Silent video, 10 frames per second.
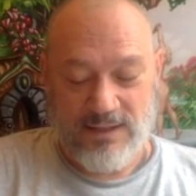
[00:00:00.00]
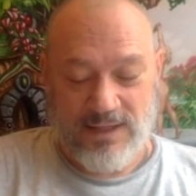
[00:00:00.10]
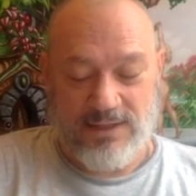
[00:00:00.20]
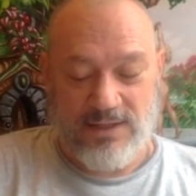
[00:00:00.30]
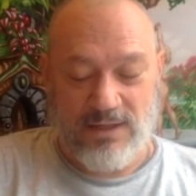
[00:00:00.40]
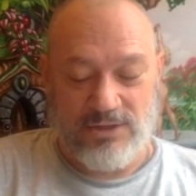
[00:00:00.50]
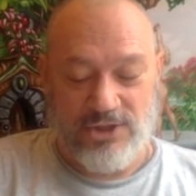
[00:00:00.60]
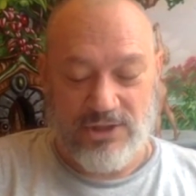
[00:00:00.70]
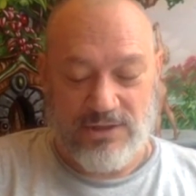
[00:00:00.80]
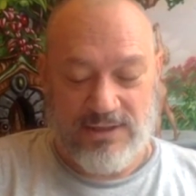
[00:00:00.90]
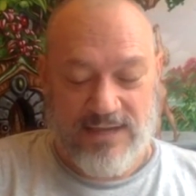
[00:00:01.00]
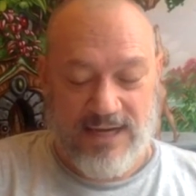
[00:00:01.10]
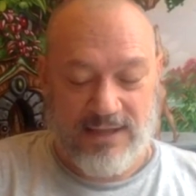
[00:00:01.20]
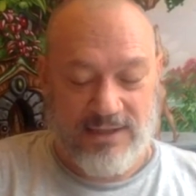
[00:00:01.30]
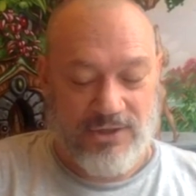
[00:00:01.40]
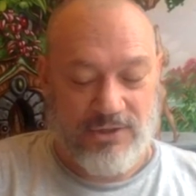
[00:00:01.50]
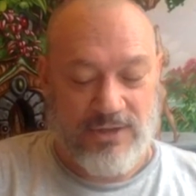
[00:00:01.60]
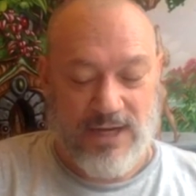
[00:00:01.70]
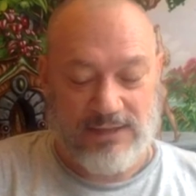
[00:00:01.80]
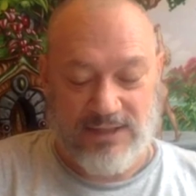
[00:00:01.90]
Indulge your decadent
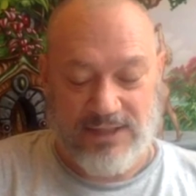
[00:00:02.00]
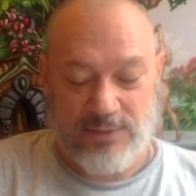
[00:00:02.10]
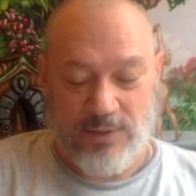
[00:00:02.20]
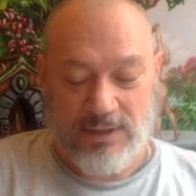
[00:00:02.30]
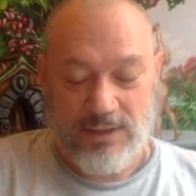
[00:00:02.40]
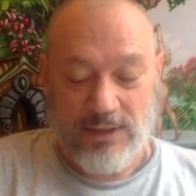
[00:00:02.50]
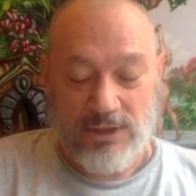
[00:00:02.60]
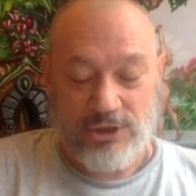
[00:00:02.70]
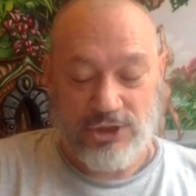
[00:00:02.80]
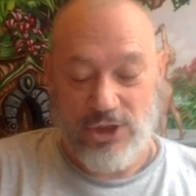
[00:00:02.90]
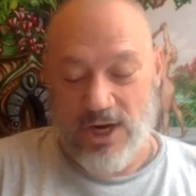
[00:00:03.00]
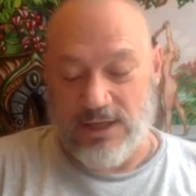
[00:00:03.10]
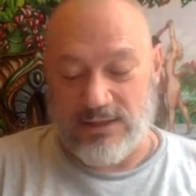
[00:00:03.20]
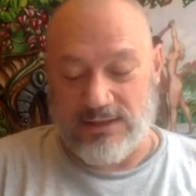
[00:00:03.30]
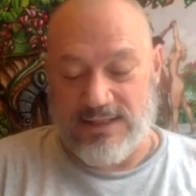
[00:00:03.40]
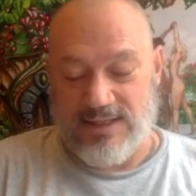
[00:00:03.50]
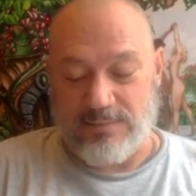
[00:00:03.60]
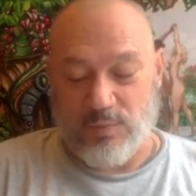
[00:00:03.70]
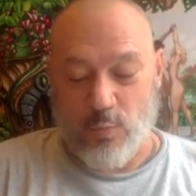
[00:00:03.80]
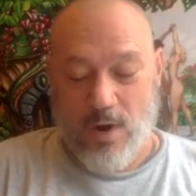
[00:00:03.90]
curiosities with
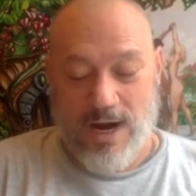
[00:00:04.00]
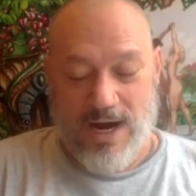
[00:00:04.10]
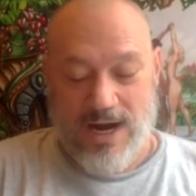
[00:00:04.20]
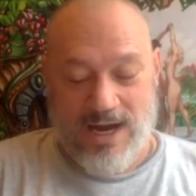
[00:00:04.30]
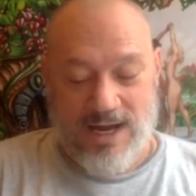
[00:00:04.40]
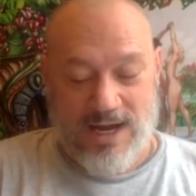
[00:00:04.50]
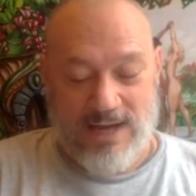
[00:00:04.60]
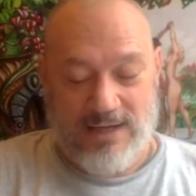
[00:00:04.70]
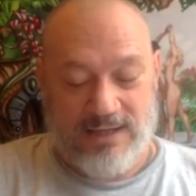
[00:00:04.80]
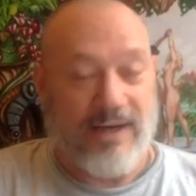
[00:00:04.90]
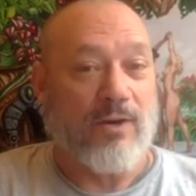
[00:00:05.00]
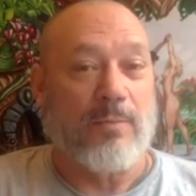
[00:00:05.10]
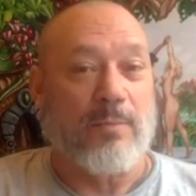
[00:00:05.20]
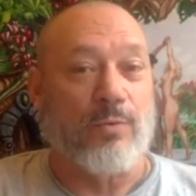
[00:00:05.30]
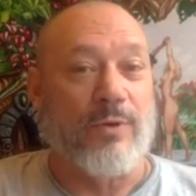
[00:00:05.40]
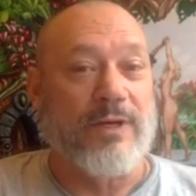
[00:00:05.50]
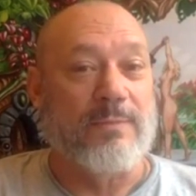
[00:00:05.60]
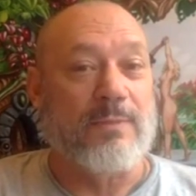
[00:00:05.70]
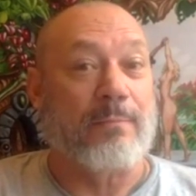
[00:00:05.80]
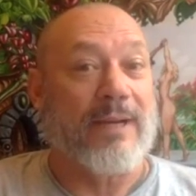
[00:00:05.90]
chocolate-dipped wine, a
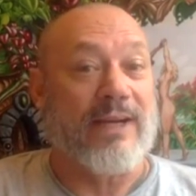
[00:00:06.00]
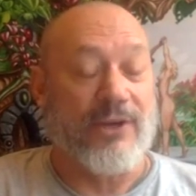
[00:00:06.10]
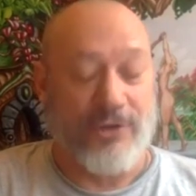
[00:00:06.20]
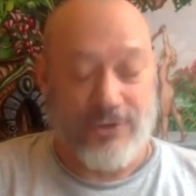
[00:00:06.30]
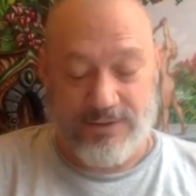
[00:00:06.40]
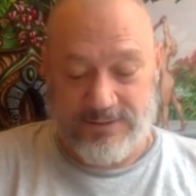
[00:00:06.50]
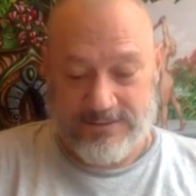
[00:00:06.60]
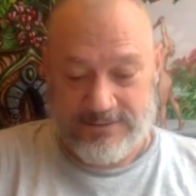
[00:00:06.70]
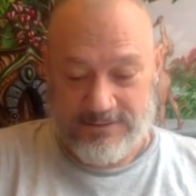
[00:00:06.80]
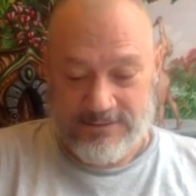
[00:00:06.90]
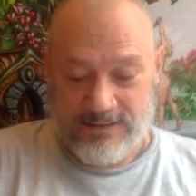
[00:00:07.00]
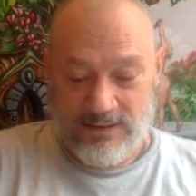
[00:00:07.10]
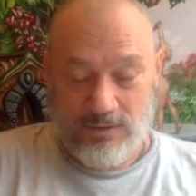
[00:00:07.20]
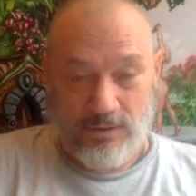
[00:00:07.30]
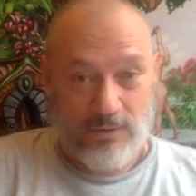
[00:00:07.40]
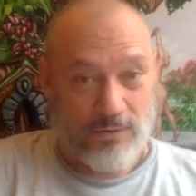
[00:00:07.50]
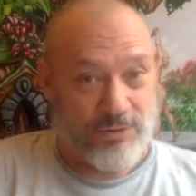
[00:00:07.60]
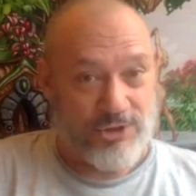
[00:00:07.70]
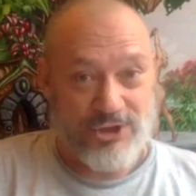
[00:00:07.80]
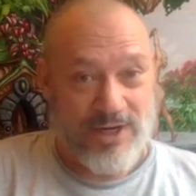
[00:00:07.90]
caramel-rimmed beer,
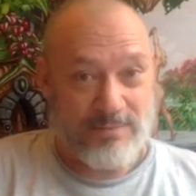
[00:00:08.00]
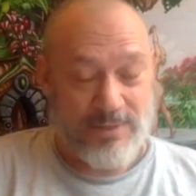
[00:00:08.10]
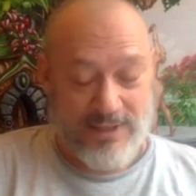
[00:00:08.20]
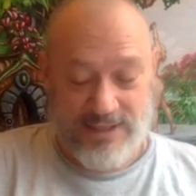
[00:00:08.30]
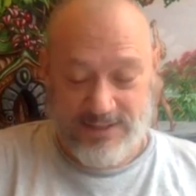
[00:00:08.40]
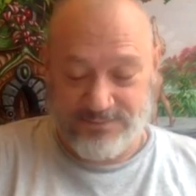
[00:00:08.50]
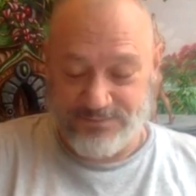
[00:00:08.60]
or champagne,